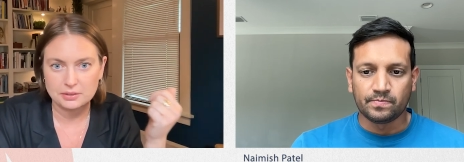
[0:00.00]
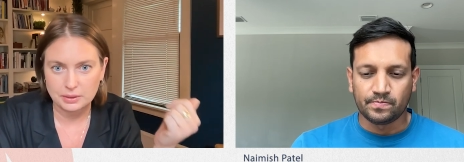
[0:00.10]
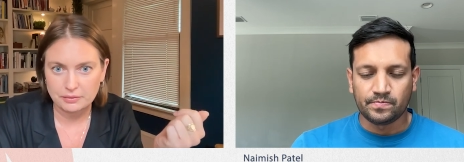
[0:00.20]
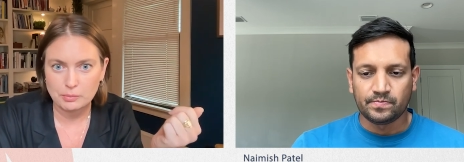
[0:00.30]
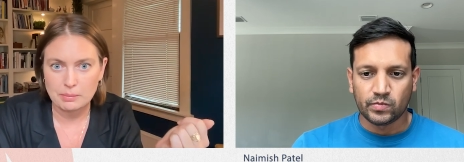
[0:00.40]

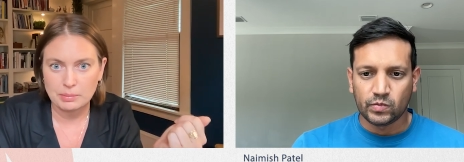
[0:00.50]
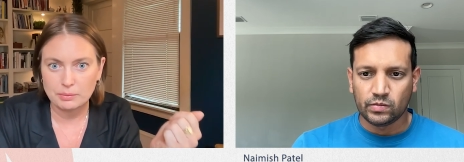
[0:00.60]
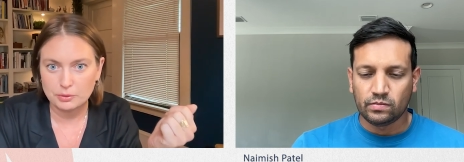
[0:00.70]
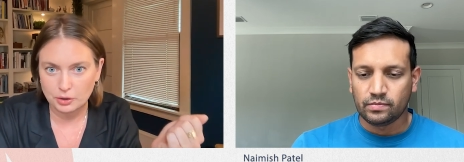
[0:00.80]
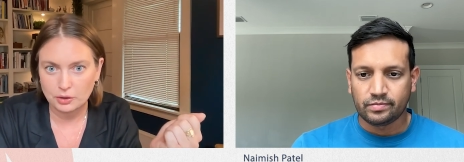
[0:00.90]
Speaker 1: whatever it might be
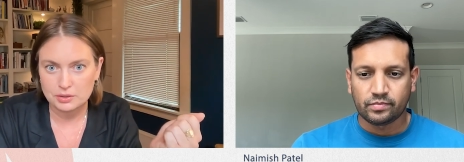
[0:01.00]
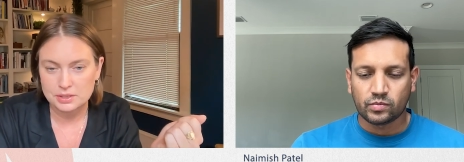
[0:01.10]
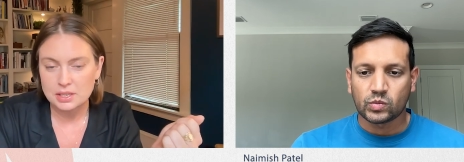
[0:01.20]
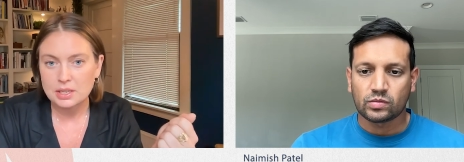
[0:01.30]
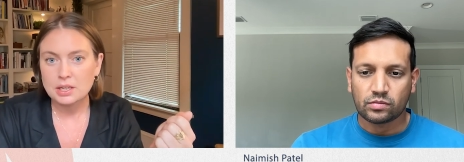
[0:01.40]

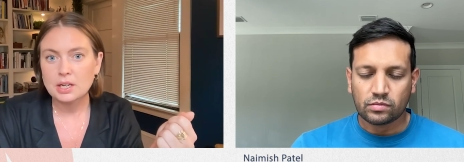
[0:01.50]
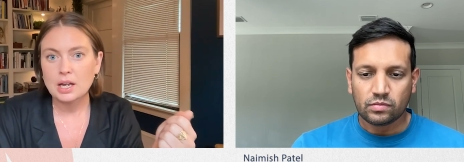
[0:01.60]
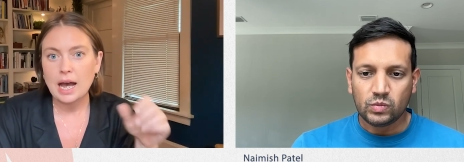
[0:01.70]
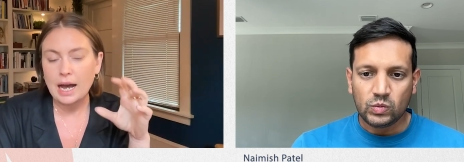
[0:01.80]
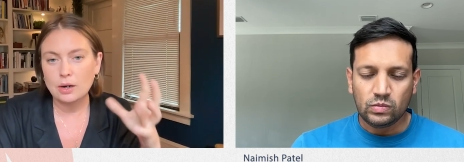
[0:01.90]
returns?
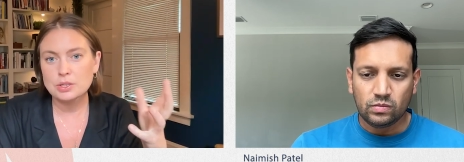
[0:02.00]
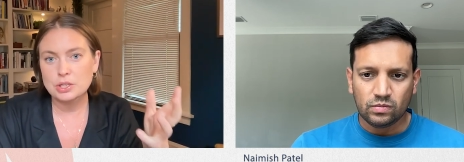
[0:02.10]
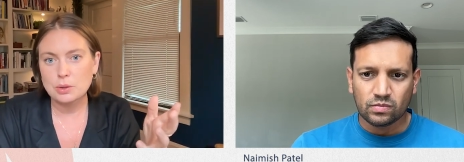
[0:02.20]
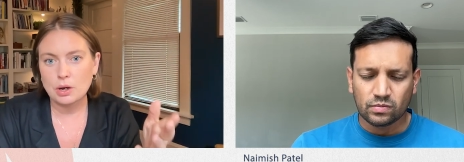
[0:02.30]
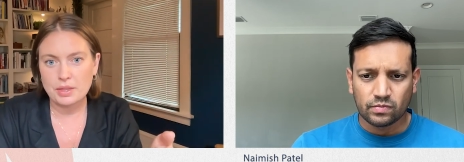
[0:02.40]
How do
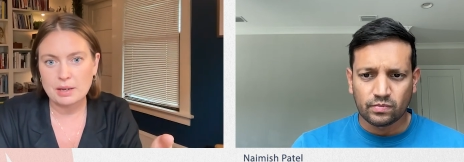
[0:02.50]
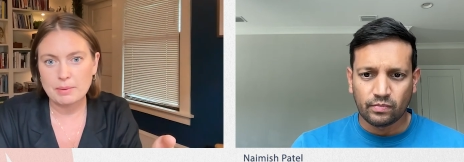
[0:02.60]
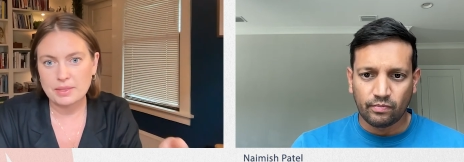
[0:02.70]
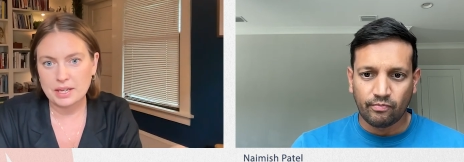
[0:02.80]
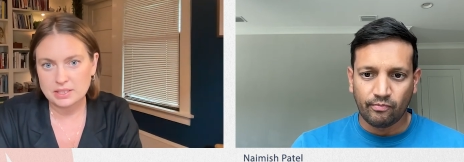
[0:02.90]
you all think
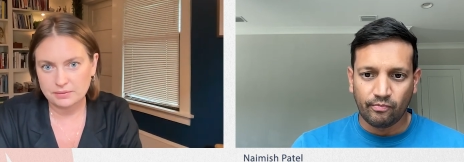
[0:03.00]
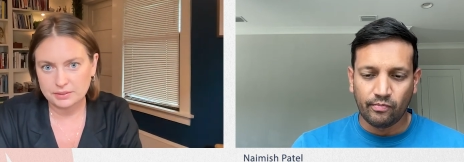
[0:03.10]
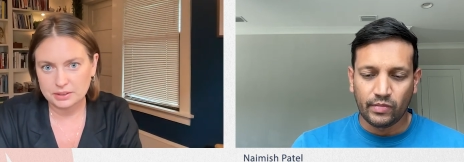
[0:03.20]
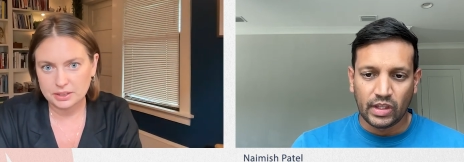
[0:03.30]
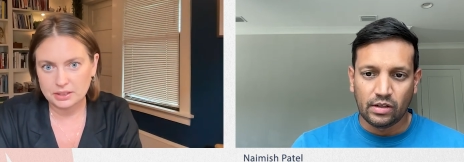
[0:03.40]
about that
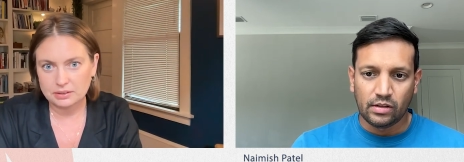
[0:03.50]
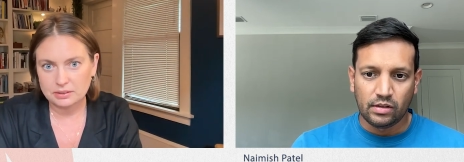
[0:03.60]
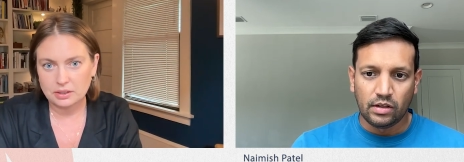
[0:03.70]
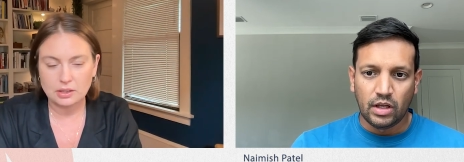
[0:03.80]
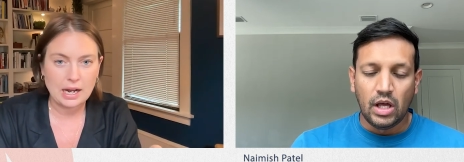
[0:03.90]
differently?
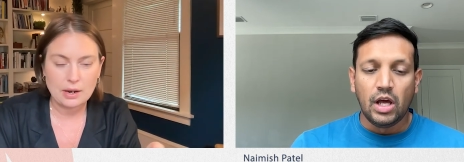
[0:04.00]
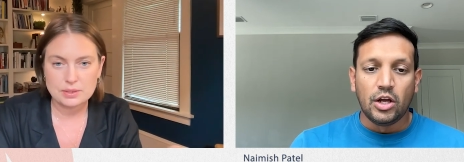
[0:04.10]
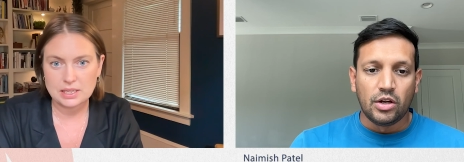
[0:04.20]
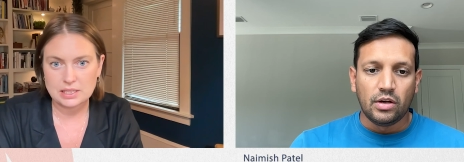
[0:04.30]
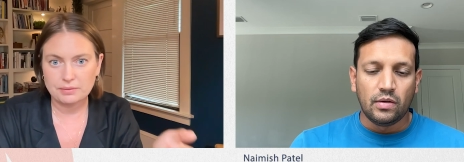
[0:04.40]
Or how is
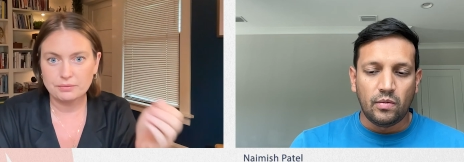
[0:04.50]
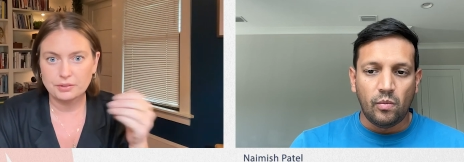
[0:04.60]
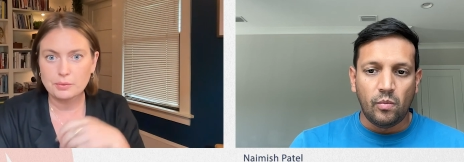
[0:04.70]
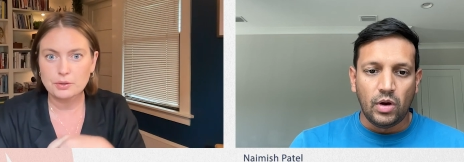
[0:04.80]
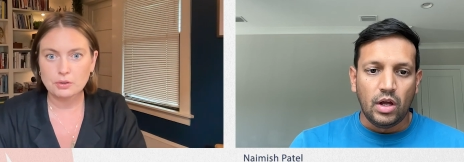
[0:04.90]
that different for
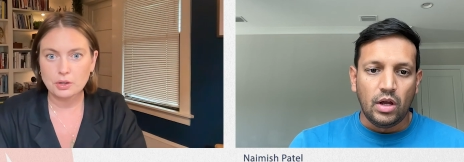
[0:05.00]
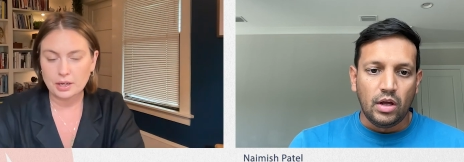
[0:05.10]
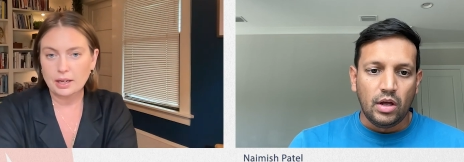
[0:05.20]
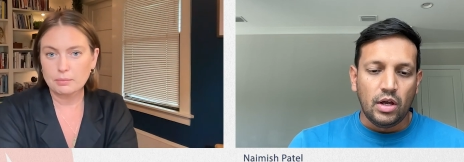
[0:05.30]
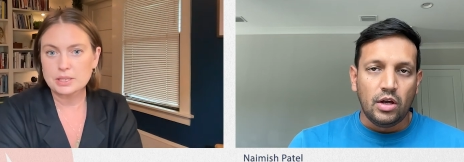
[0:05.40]
you when you're
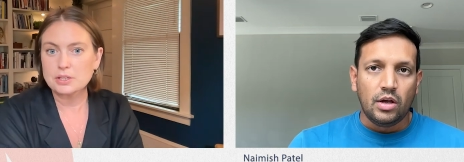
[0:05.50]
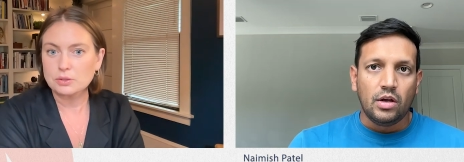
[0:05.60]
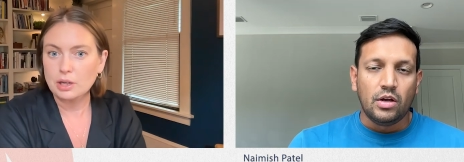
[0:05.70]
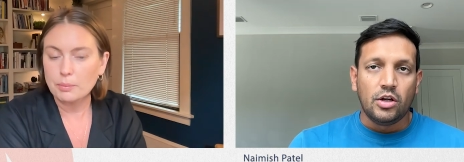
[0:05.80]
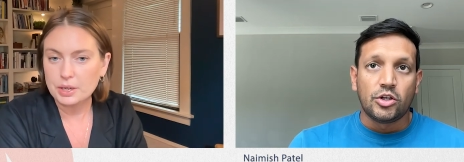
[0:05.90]
looking at potential
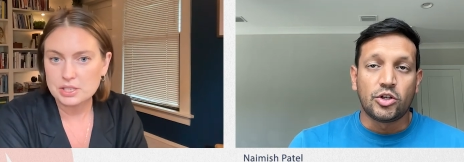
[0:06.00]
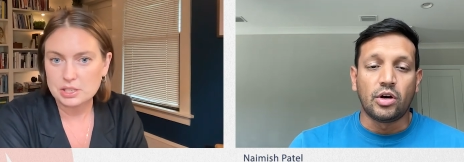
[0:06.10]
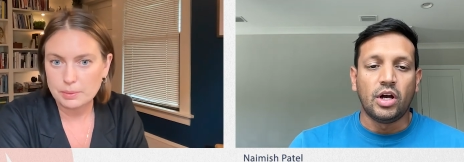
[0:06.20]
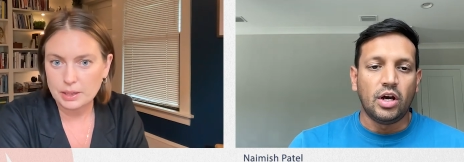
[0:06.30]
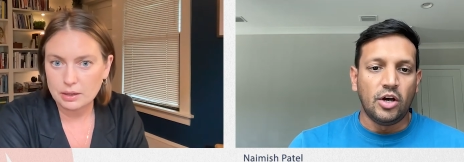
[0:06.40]
companies?
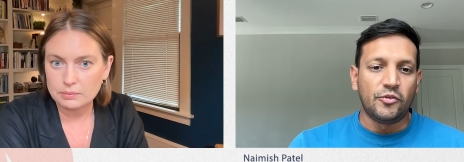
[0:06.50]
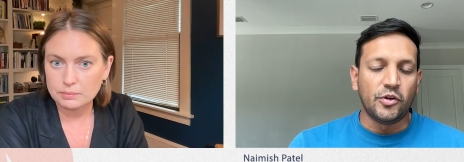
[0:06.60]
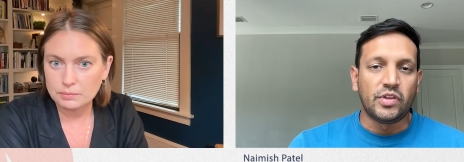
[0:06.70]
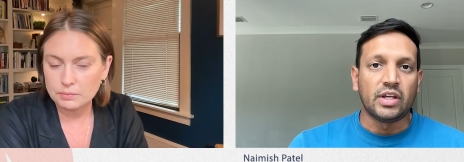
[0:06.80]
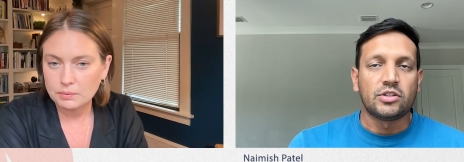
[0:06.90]
Speaker 2: Sure, uh, a
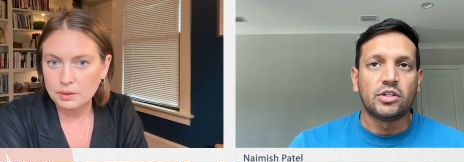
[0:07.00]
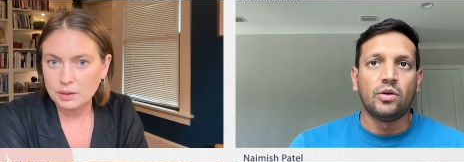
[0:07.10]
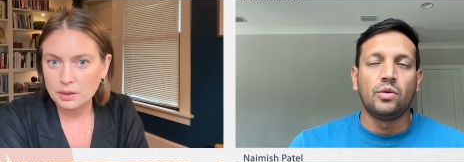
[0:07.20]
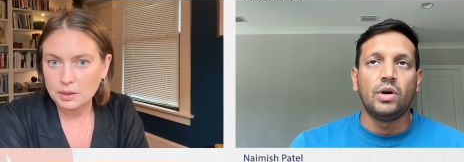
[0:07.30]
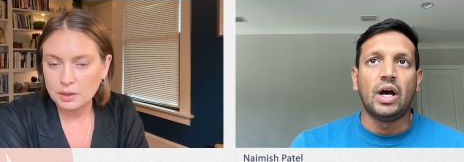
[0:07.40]
few things.
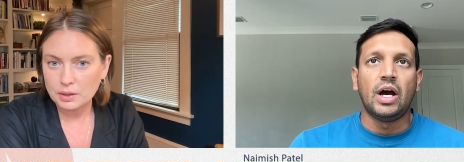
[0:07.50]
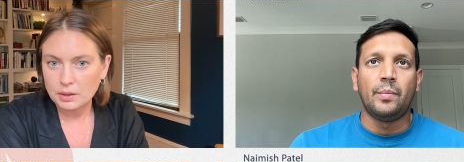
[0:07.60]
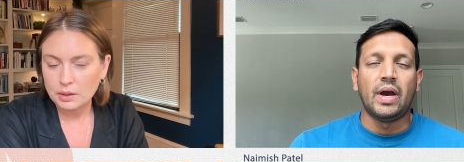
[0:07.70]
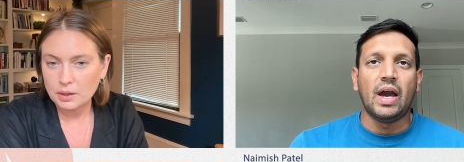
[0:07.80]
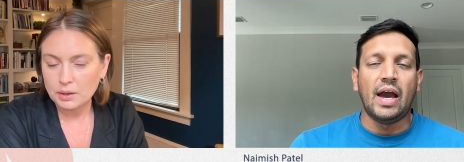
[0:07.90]
So,
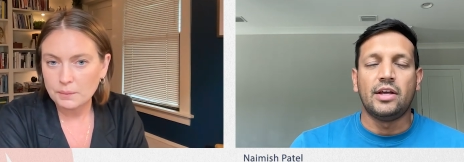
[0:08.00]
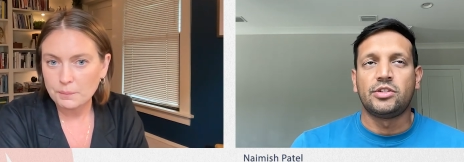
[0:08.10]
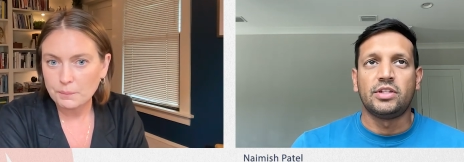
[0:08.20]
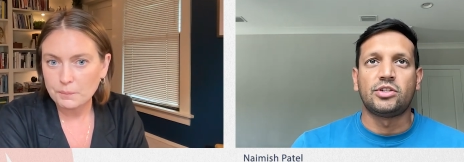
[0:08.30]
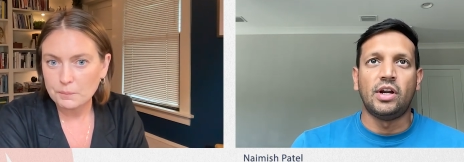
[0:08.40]
um,
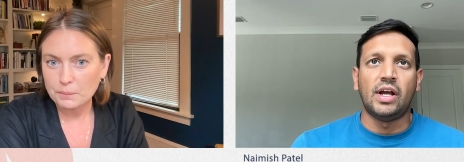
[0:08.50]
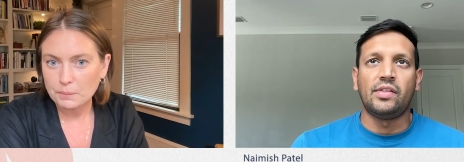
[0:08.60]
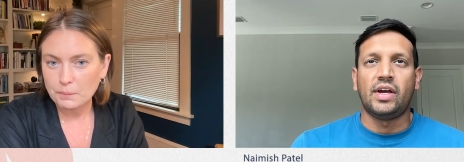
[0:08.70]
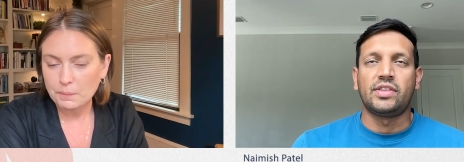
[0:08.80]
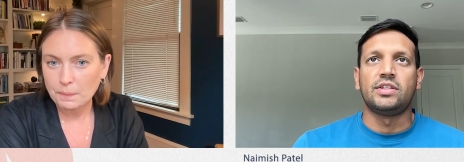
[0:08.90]
so let's start
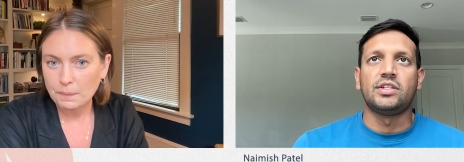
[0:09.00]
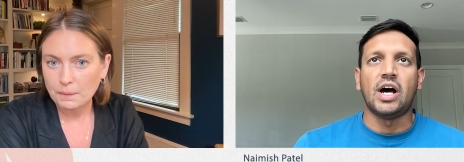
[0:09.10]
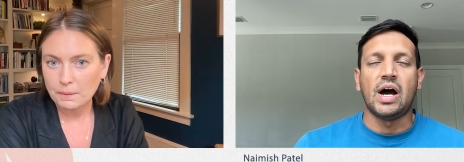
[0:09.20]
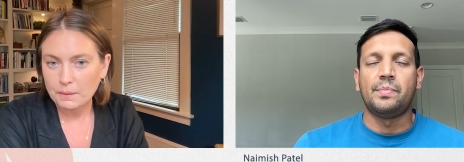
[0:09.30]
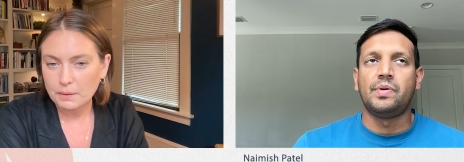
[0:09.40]
at like the
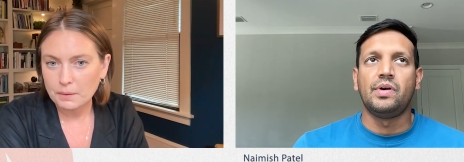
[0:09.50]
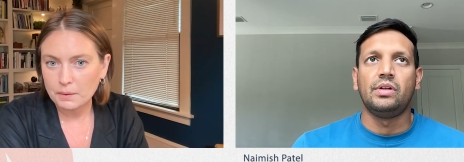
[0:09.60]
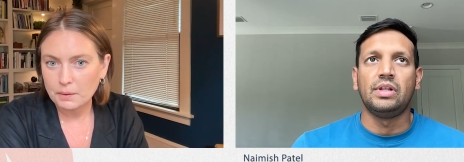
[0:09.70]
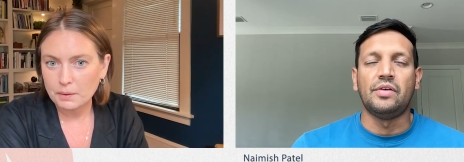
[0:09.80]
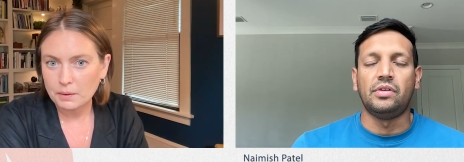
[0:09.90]

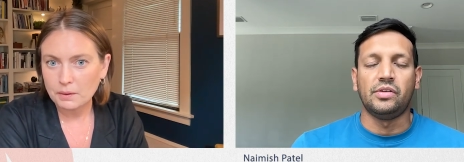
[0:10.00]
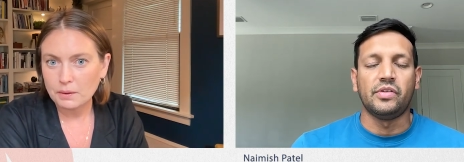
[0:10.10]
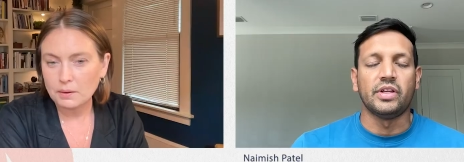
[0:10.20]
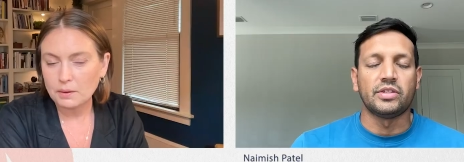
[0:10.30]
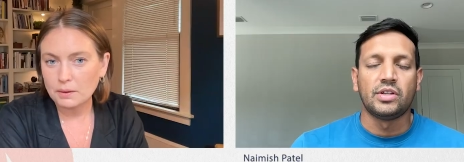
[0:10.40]
top level
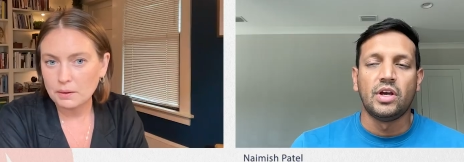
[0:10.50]
of this.